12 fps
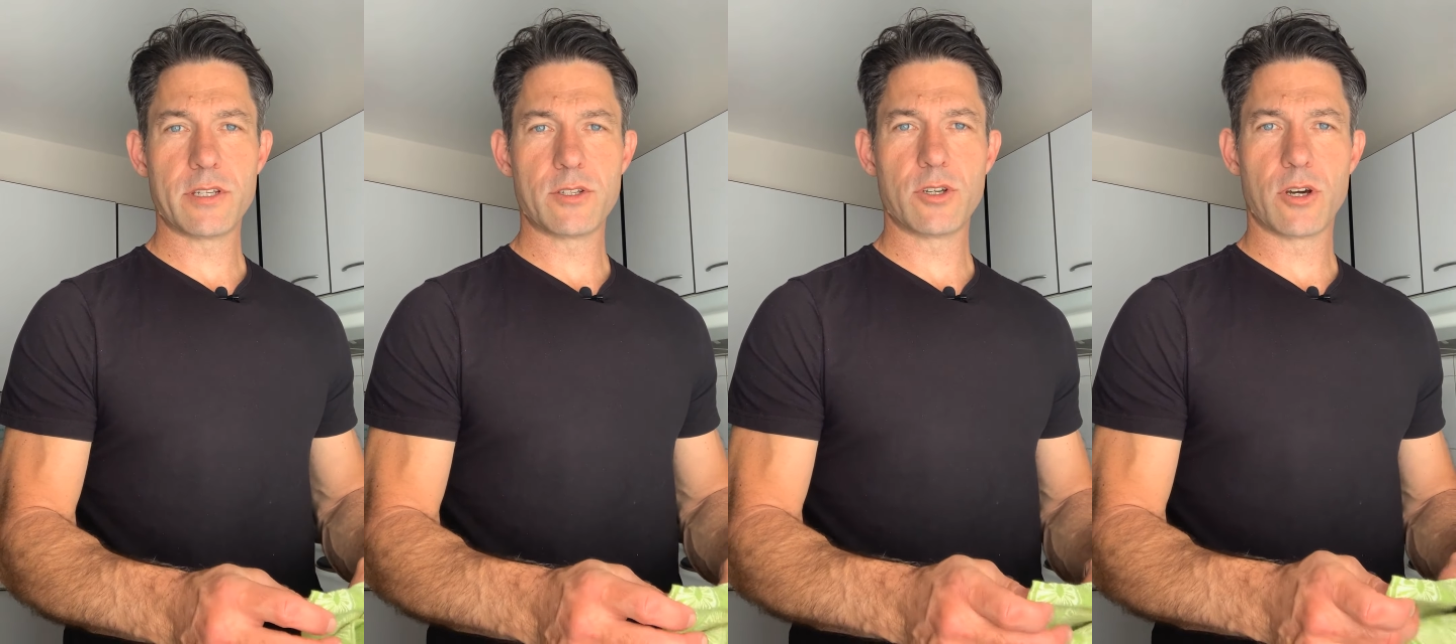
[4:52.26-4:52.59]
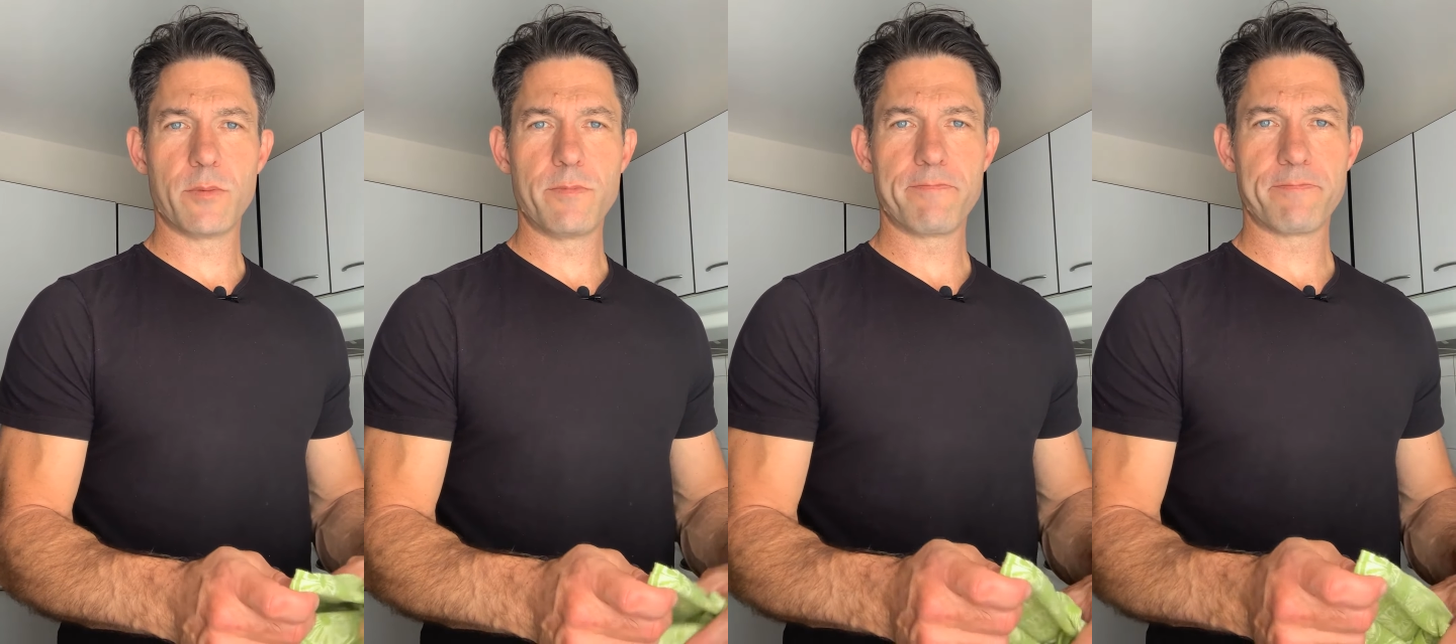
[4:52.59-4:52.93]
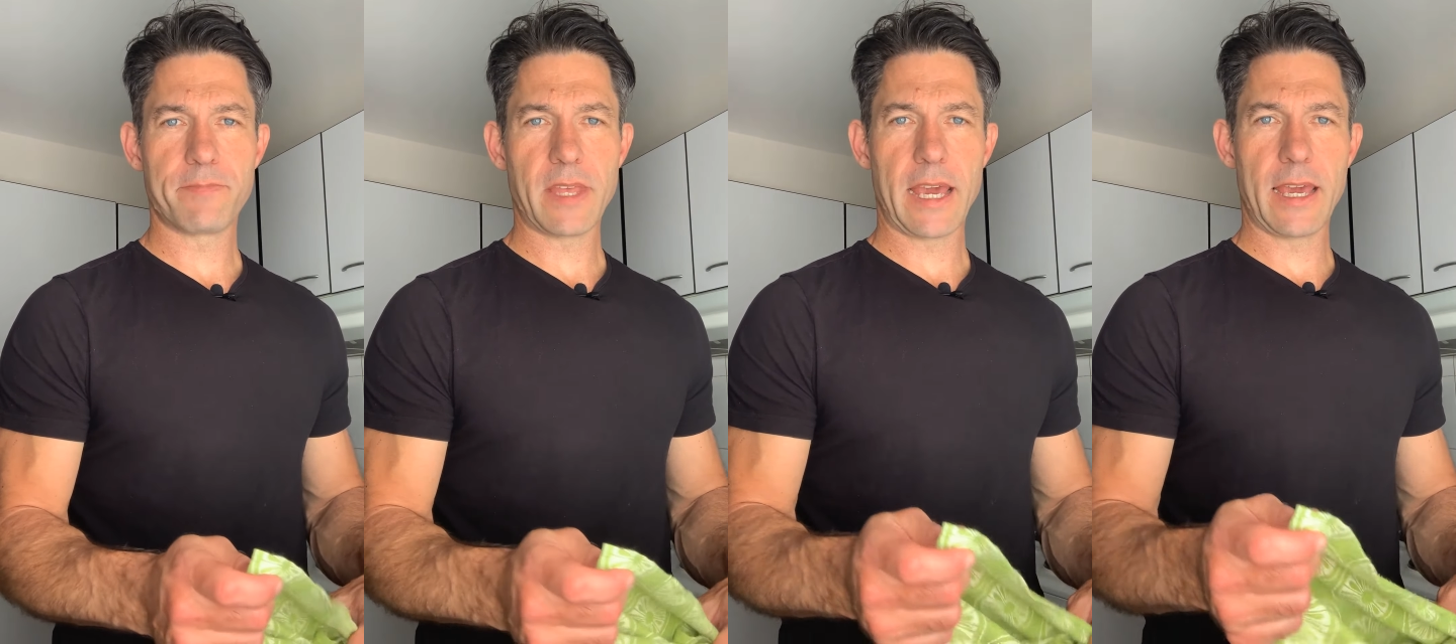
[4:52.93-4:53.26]
his job,
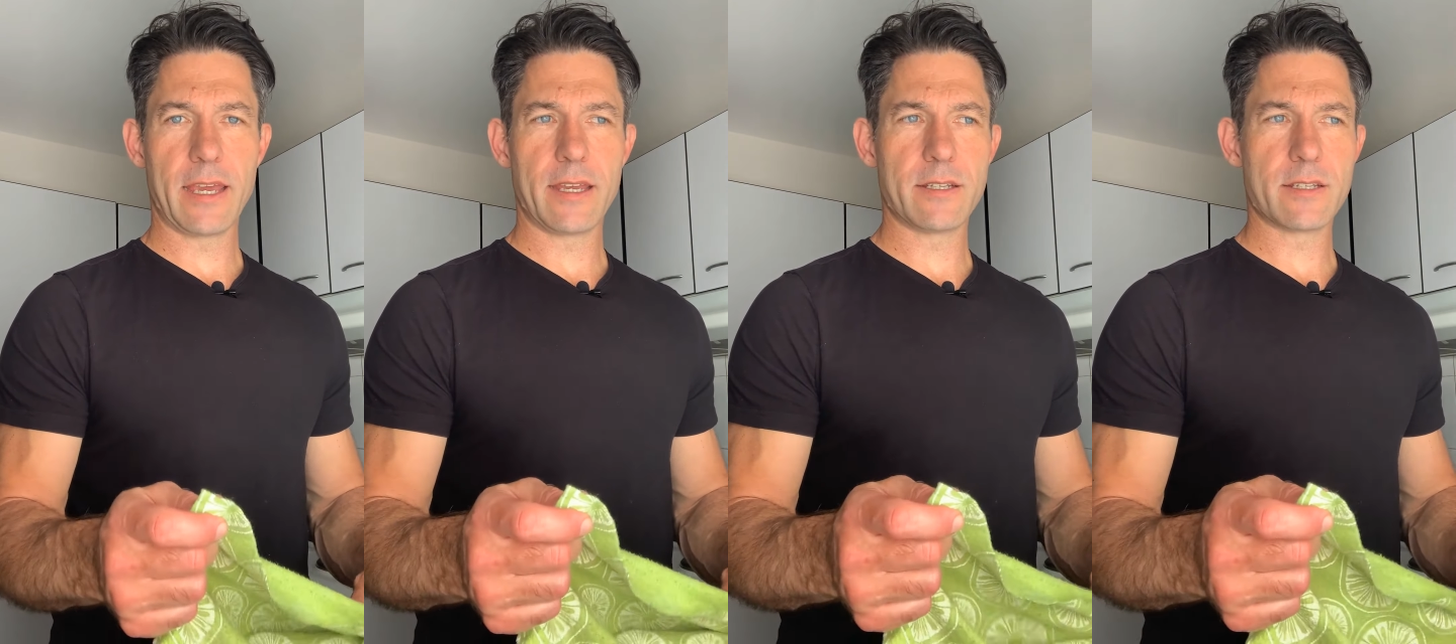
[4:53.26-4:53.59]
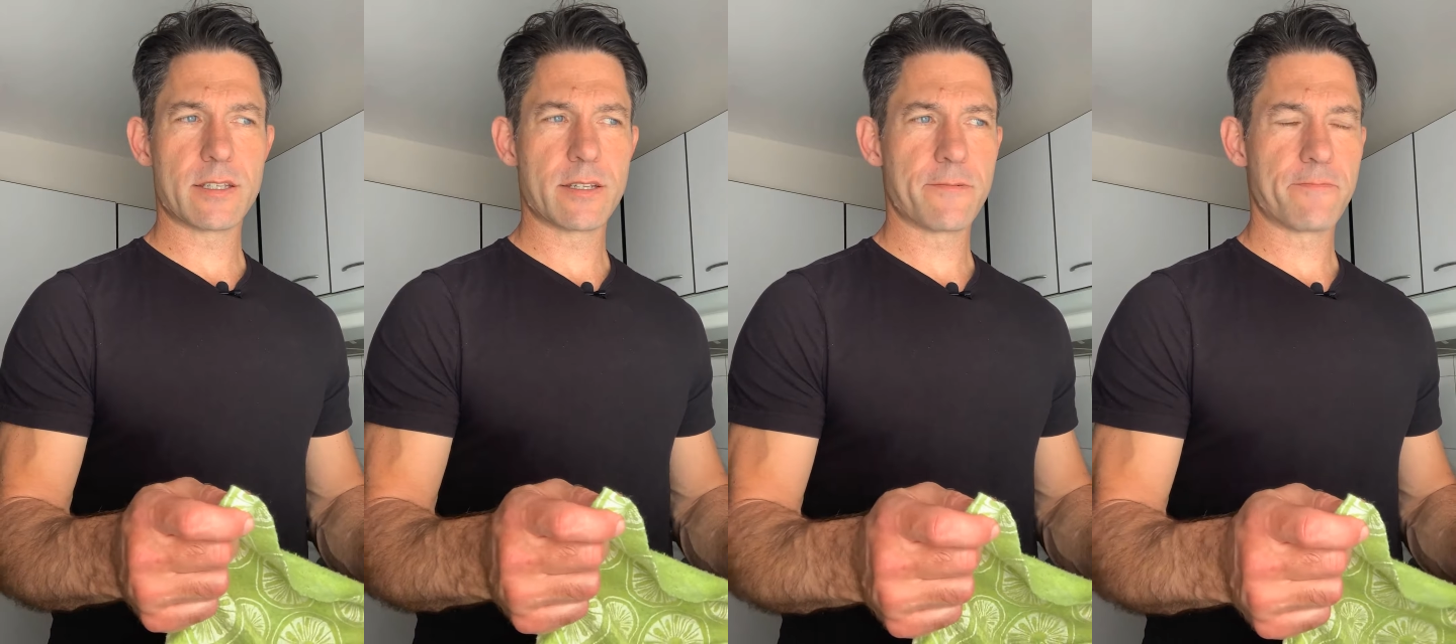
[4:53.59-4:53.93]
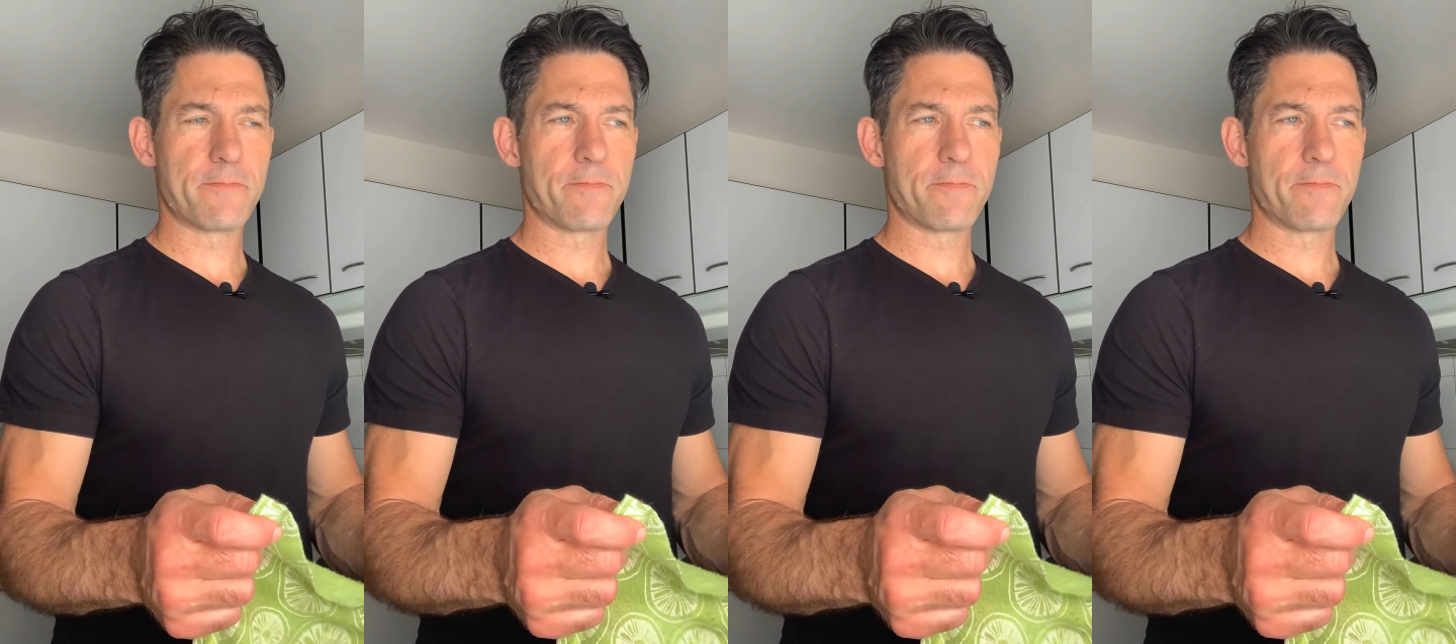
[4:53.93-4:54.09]
and